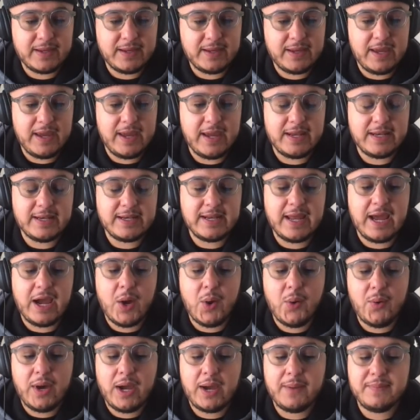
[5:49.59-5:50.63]
And
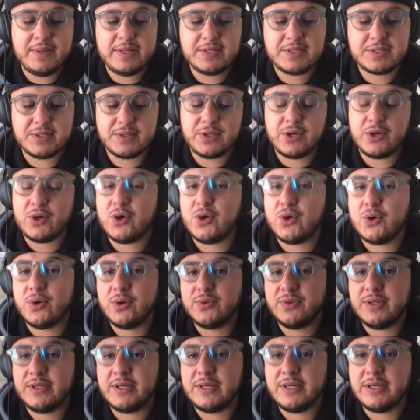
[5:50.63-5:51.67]
now I'm into
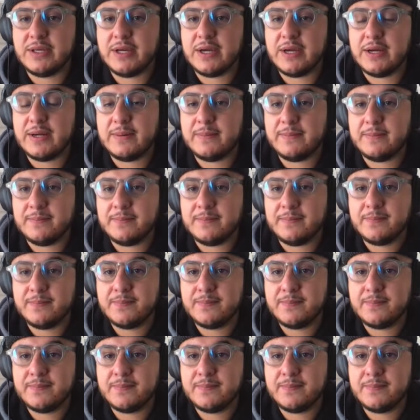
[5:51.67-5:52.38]
the